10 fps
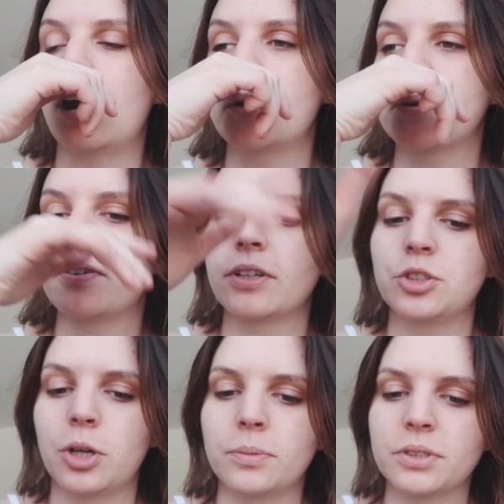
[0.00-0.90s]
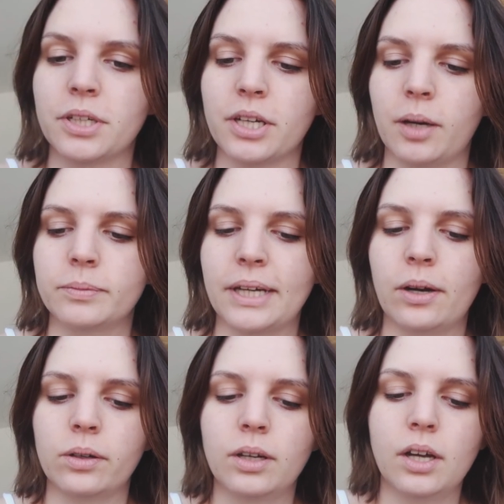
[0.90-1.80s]
My friend John was gonna come
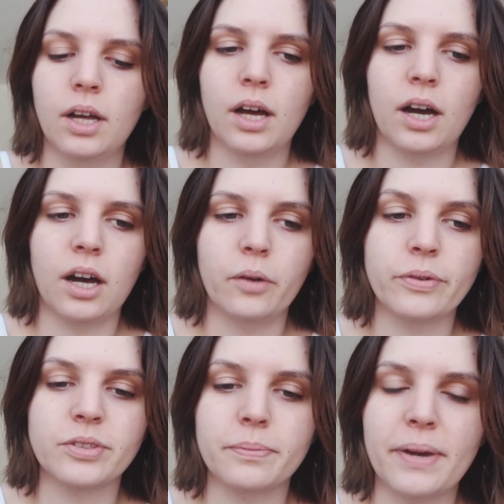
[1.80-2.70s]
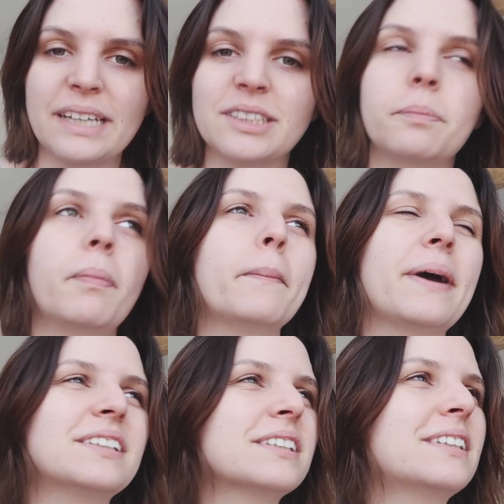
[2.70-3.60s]
down with some mates, but
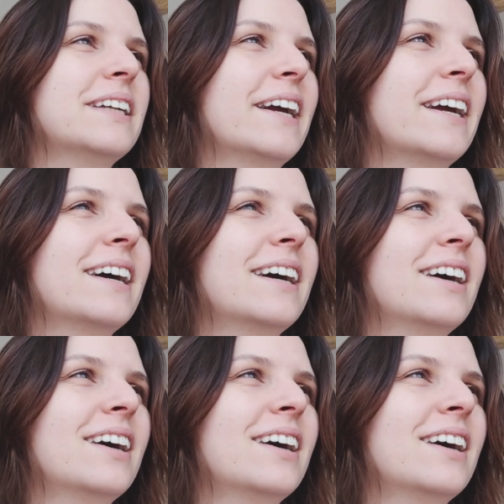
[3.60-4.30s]
basically